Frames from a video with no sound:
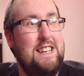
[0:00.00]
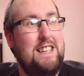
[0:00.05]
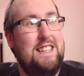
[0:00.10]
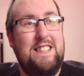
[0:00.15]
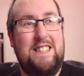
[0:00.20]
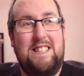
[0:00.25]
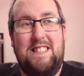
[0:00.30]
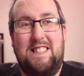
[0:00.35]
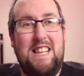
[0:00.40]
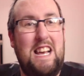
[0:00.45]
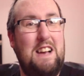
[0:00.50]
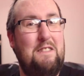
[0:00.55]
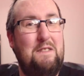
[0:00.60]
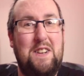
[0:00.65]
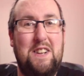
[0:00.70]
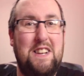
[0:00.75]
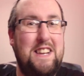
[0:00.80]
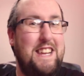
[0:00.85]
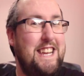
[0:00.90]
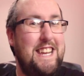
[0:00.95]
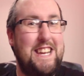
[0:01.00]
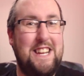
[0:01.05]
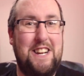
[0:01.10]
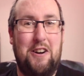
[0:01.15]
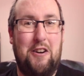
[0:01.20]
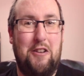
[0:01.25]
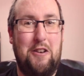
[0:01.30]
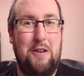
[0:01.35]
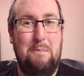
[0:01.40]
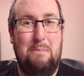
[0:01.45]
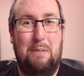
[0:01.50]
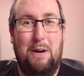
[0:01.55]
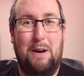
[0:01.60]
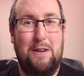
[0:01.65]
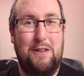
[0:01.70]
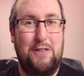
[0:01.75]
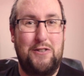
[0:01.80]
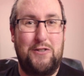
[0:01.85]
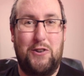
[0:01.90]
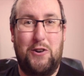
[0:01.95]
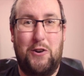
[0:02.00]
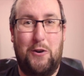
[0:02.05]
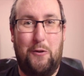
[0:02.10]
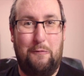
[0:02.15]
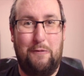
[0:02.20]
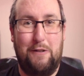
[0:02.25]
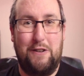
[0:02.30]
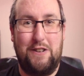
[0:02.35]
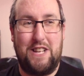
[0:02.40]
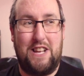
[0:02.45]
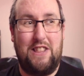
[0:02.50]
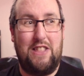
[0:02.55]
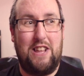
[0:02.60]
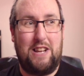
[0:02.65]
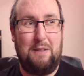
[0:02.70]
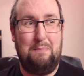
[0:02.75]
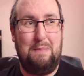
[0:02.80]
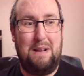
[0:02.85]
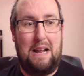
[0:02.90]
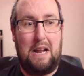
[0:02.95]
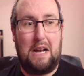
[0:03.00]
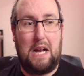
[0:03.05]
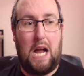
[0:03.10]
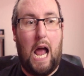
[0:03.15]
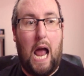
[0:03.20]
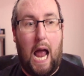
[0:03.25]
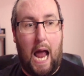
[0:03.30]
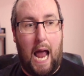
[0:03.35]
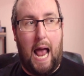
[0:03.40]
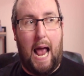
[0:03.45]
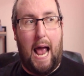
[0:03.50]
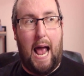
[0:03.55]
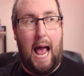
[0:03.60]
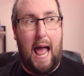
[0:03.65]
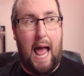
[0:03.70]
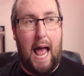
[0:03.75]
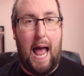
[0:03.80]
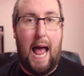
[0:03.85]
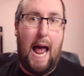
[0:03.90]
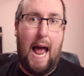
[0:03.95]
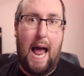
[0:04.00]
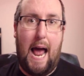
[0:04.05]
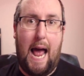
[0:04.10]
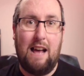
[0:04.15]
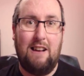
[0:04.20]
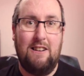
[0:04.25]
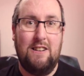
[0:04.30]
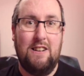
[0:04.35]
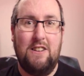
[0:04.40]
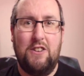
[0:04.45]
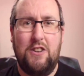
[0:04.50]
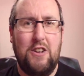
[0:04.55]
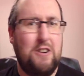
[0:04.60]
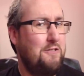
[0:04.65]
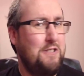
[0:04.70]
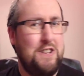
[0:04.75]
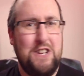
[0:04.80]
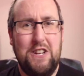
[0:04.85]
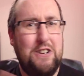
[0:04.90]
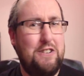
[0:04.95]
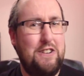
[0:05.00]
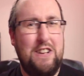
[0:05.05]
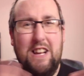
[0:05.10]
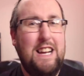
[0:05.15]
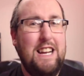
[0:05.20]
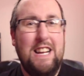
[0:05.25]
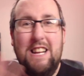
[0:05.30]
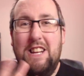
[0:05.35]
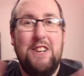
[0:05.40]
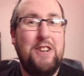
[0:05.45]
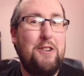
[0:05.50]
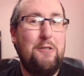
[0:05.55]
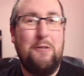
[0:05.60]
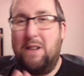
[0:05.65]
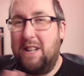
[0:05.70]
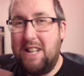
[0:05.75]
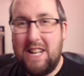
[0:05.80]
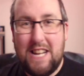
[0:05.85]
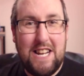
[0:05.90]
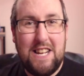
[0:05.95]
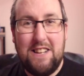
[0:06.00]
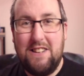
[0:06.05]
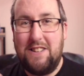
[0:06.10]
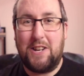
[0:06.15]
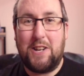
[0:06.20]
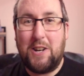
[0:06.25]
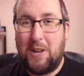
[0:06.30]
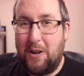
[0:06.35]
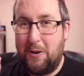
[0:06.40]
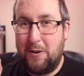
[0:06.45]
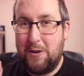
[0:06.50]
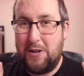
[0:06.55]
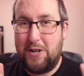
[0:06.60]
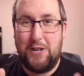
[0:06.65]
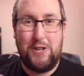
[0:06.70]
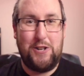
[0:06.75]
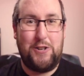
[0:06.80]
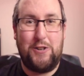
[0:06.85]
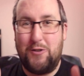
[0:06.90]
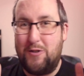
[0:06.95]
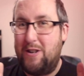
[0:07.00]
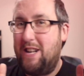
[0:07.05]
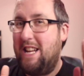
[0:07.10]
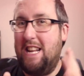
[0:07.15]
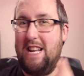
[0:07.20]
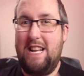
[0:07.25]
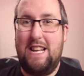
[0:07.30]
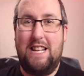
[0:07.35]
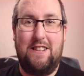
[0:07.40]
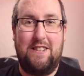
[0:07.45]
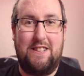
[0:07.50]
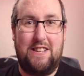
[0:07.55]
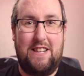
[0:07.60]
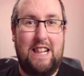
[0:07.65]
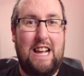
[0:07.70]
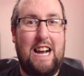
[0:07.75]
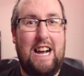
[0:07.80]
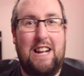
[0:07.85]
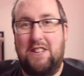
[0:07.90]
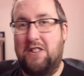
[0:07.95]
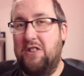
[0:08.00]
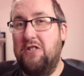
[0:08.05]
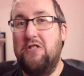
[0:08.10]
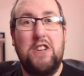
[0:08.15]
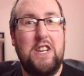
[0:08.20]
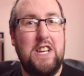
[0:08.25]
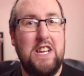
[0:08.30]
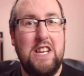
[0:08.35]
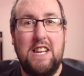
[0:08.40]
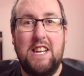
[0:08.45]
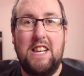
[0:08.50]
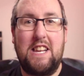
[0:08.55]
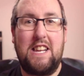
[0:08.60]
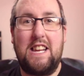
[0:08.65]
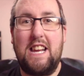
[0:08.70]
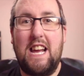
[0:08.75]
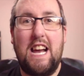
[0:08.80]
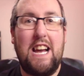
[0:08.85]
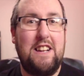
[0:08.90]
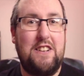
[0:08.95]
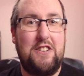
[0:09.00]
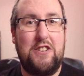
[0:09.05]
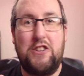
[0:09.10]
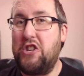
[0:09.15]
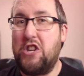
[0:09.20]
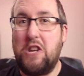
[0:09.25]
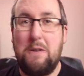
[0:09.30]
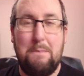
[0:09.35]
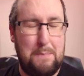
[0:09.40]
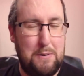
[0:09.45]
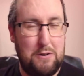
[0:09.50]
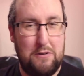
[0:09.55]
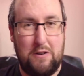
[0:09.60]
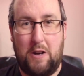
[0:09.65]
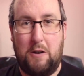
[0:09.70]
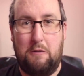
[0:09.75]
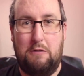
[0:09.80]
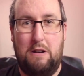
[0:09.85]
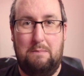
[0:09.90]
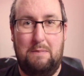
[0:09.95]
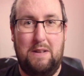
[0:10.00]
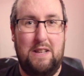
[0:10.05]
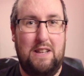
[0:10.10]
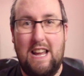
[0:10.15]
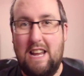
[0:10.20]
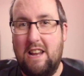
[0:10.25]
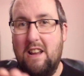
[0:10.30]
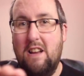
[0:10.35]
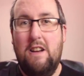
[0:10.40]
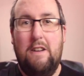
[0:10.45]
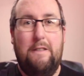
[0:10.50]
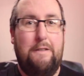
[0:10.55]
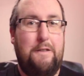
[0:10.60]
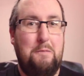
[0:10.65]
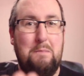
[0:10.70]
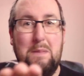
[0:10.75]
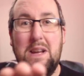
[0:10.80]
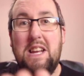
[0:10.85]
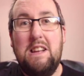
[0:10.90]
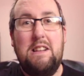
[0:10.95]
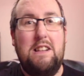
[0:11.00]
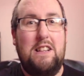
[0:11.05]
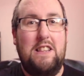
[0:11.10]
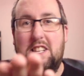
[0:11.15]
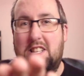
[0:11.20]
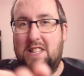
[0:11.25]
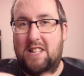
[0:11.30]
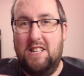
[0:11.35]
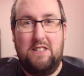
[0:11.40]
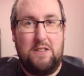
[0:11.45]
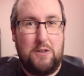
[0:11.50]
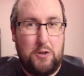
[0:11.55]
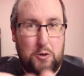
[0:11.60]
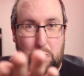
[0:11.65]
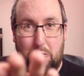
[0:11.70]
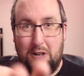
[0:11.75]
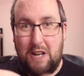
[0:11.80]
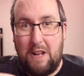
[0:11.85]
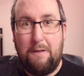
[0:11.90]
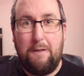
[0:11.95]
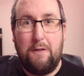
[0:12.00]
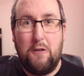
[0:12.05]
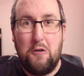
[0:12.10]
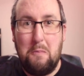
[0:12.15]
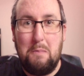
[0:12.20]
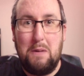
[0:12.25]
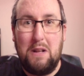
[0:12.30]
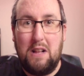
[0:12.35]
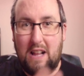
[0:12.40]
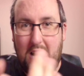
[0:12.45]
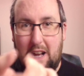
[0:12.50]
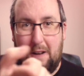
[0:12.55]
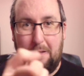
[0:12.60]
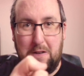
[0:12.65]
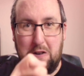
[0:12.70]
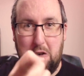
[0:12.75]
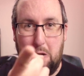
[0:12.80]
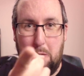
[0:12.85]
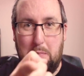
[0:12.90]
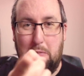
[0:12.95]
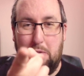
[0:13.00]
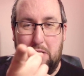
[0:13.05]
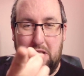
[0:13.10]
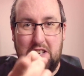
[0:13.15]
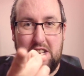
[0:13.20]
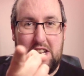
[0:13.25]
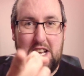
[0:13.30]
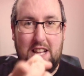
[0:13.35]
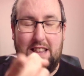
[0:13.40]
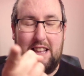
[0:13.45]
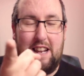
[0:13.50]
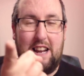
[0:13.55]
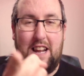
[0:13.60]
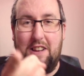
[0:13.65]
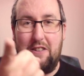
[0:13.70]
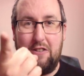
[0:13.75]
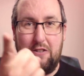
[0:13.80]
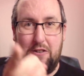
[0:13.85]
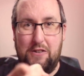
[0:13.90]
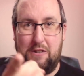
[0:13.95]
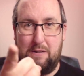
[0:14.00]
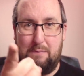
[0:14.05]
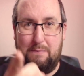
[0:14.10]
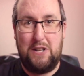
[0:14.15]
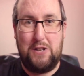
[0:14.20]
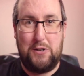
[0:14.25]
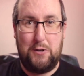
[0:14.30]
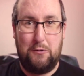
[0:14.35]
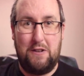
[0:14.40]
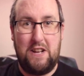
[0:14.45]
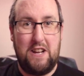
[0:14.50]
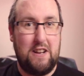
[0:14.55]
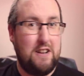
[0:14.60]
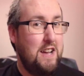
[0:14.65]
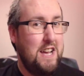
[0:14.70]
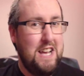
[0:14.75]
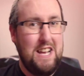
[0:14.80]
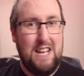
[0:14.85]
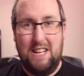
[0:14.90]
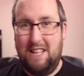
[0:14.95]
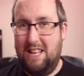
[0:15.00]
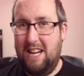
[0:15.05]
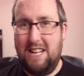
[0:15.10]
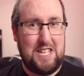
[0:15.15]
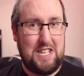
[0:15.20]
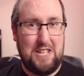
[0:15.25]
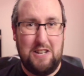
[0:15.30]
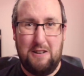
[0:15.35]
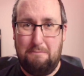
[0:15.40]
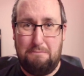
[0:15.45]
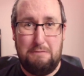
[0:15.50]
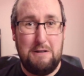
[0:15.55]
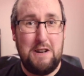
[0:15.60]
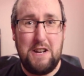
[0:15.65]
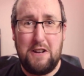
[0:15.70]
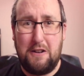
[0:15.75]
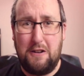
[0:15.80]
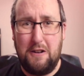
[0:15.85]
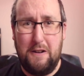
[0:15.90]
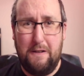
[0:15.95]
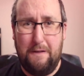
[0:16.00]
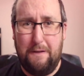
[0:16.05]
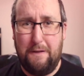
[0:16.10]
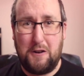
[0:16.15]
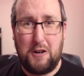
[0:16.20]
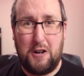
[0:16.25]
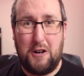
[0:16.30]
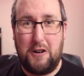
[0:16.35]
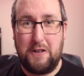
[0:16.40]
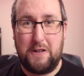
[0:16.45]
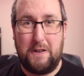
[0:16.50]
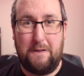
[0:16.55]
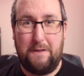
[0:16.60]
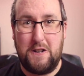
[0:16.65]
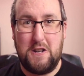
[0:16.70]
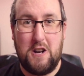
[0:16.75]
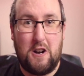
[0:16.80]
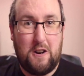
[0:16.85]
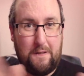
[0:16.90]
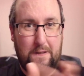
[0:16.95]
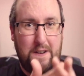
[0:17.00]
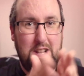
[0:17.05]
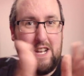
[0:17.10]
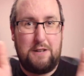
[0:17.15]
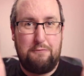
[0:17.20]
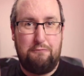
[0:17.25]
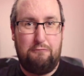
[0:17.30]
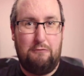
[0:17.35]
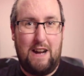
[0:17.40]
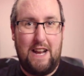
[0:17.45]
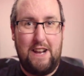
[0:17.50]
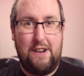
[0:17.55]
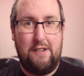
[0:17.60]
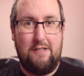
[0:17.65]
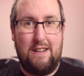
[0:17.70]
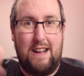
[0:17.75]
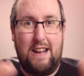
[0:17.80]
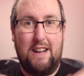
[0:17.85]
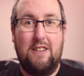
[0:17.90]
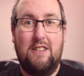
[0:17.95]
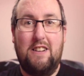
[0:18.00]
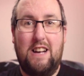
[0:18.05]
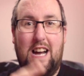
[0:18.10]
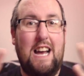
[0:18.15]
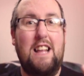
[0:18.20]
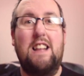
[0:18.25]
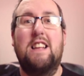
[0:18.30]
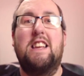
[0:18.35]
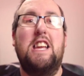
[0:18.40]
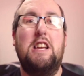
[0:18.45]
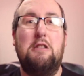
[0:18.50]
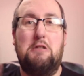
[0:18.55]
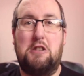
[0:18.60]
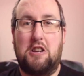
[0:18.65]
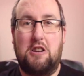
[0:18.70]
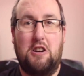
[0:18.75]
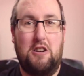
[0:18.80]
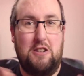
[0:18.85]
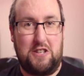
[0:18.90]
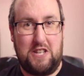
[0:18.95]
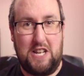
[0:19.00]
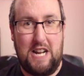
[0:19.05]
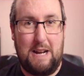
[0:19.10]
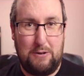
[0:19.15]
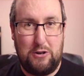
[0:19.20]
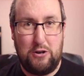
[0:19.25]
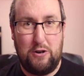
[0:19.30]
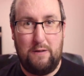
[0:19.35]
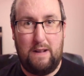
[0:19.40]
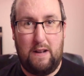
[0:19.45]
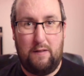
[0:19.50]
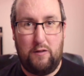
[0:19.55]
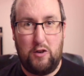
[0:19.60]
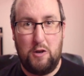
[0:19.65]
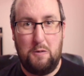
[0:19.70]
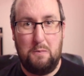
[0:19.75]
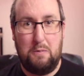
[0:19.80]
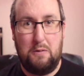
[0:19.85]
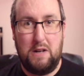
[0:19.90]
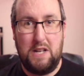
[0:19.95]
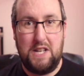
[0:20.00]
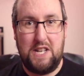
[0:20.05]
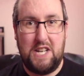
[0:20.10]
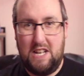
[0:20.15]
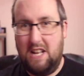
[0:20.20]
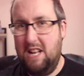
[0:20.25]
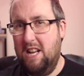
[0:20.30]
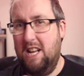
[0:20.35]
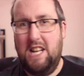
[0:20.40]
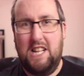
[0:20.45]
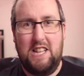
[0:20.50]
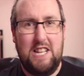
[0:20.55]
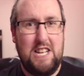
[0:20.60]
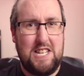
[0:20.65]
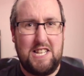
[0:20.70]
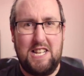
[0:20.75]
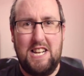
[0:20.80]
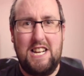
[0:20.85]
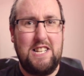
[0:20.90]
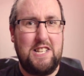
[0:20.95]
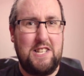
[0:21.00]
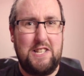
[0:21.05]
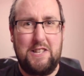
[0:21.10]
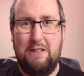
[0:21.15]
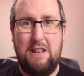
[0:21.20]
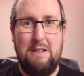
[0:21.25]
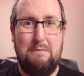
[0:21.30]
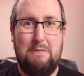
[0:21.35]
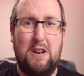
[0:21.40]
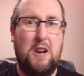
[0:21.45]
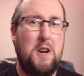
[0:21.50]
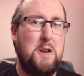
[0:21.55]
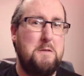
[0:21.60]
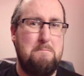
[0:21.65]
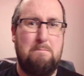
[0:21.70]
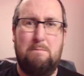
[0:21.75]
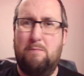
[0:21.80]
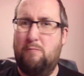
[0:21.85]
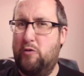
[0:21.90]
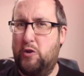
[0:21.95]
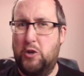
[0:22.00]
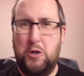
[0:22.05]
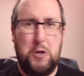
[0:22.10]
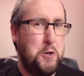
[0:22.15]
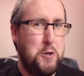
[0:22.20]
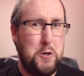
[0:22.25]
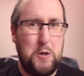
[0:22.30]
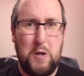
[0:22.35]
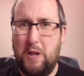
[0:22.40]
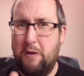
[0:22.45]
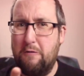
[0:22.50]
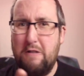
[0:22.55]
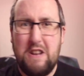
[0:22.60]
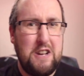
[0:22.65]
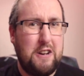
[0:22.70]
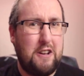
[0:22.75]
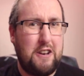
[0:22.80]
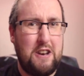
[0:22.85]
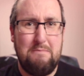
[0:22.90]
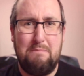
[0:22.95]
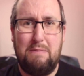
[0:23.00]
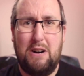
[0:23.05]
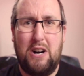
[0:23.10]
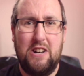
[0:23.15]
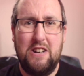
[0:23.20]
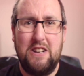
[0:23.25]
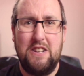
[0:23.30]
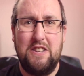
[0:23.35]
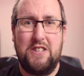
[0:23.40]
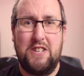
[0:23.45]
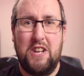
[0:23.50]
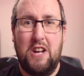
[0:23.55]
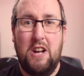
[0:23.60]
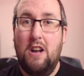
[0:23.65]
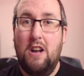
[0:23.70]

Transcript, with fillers: 700–800 pounds onwards, and that can be like, no, you don't need to go straight into that. You can get cheaper equipment. Like for me, this little 24mm f2.8 that I use on my Sony here, That's still pretty good for concert photography. It's wider angle and it keeps a constant aperture of f2.8. This lens is only about £200-300,